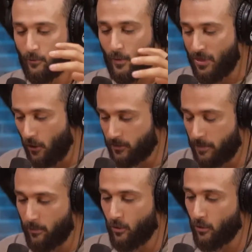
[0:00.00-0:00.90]
when those
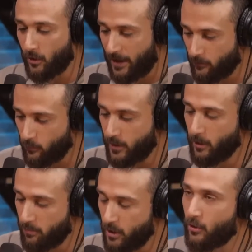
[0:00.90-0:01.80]
people who are like
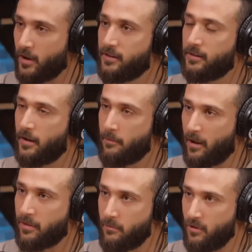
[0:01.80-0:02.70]
real purists
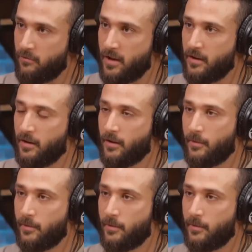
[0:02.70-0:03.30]
about the movement